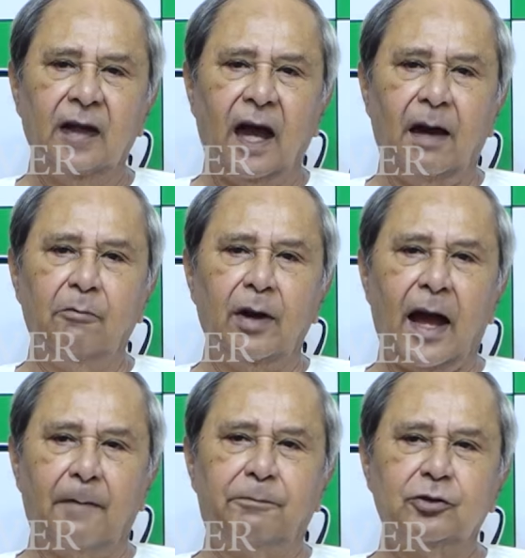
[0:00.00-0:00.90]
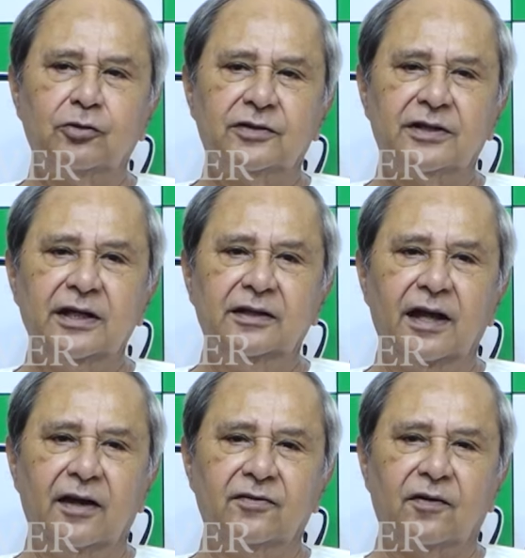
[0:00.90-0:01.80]
I'm happy to see
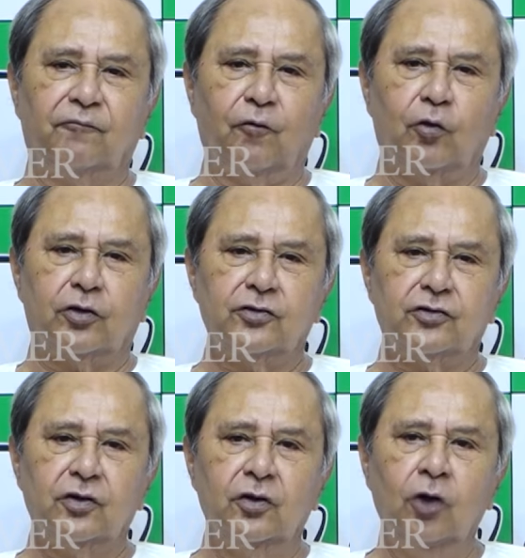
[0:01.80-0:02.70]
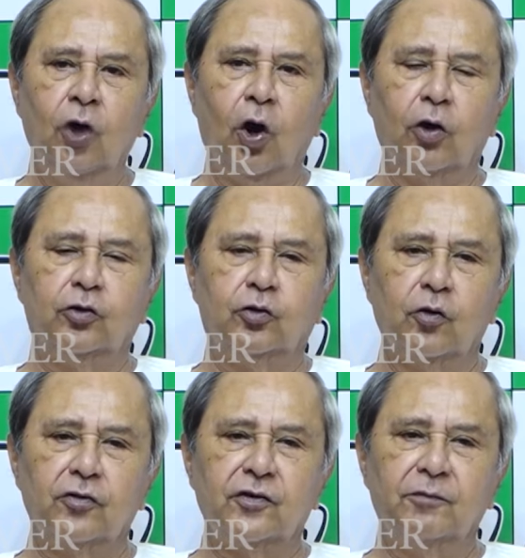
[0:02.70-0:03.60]
there is a focus on
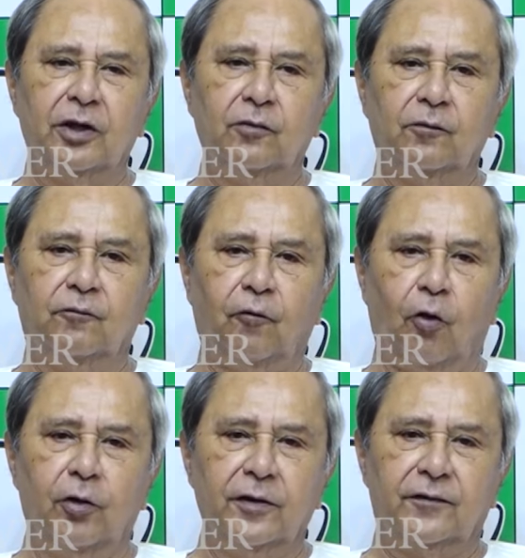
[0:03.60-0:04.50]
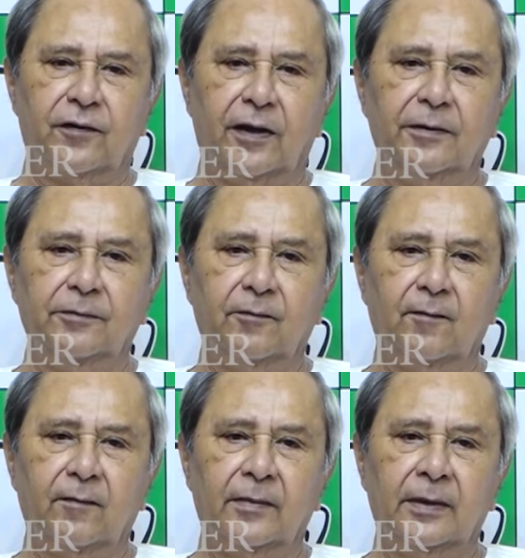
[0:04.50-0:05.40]
tourism in Orissa.
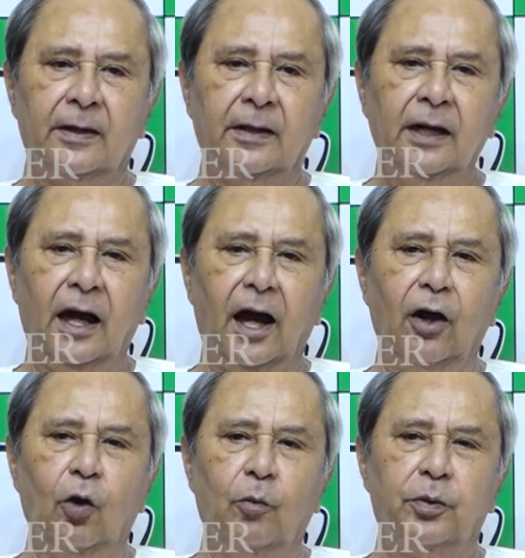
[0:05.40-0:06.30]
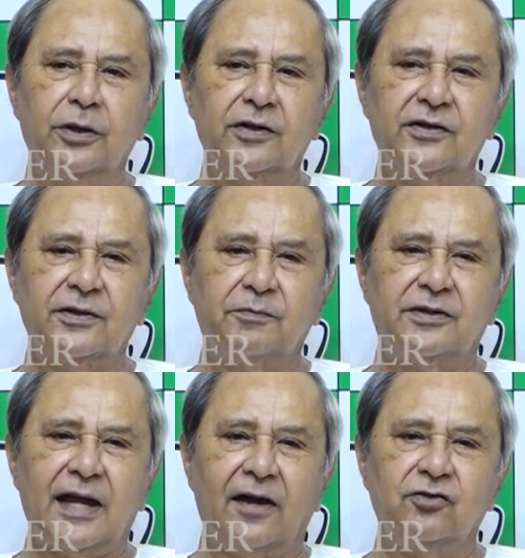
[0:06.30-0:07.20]
I hope it is
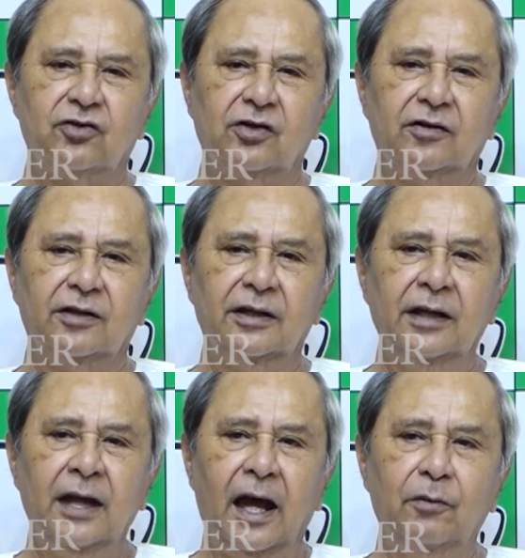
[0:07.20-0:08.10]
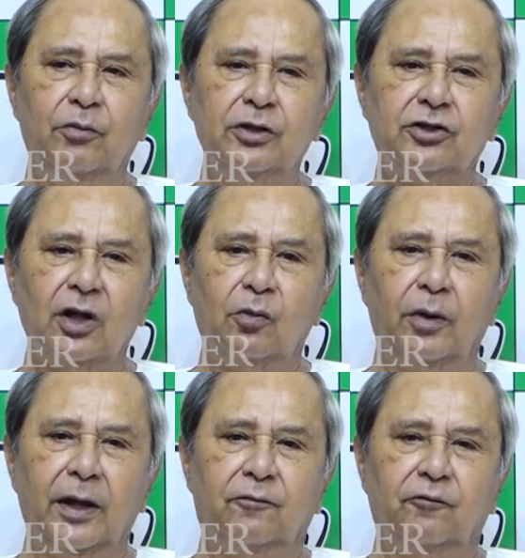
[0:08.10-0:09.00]
substantial and we shall
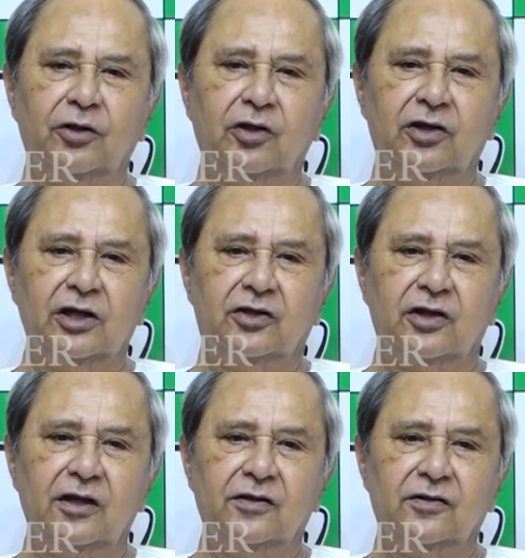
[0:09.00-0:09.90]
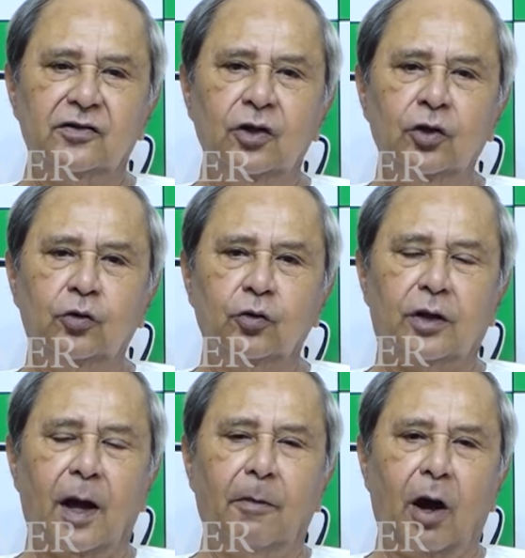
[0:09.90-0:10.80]
wait for the details to
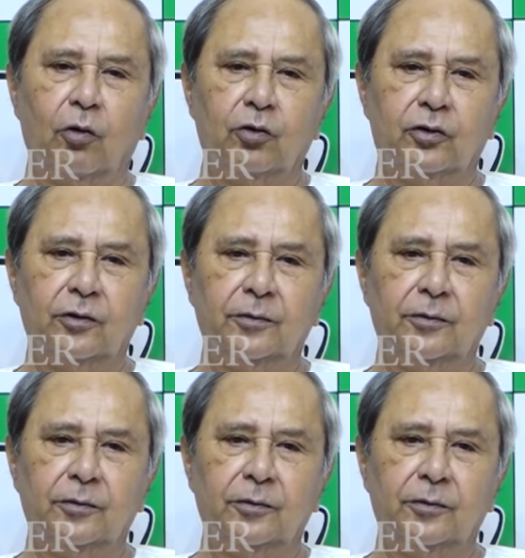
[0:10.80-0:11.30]
come out.